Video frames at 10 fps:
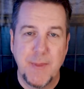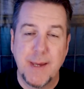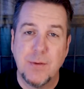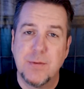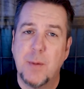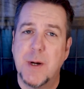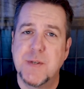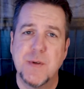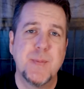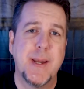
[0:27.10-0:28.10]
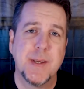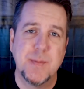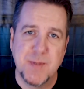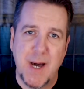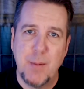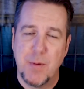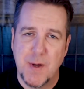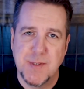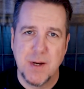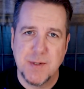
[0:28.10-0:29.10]
Thank you so much for spending some time with
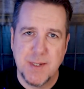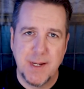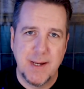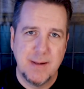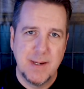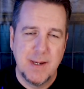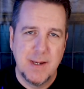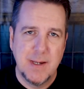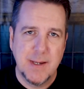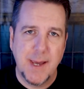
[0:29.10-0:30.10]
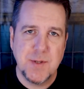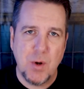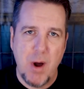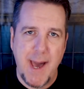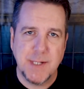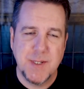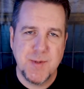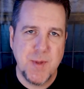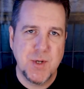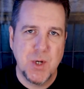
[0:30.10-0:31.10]
us here today. Case Cracked
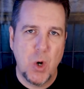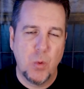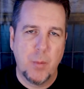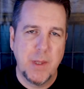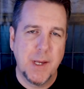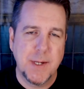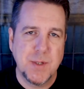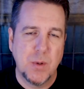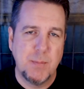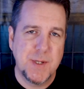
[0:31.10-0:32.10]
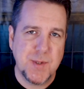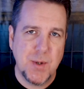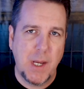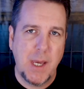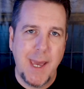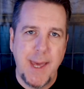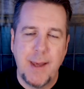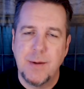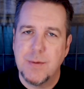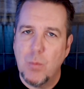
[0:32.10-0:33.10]
is the show where we look into a mystery
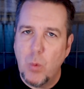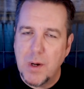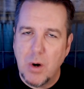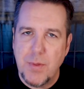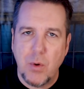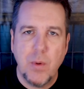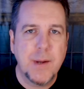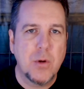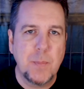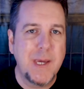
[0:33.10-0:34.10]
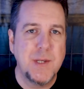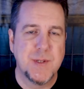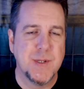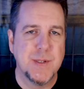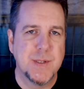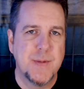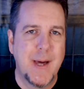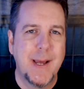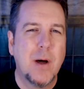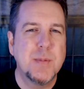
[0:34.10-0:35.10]
and what are the critical pieces
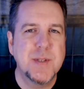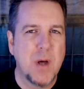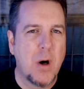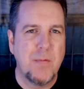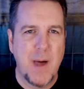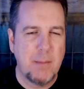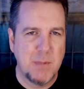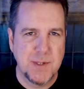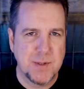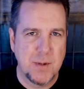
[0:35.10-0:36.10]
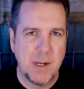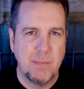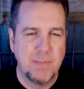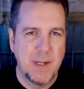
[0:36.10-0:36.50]
that help solve that mystery.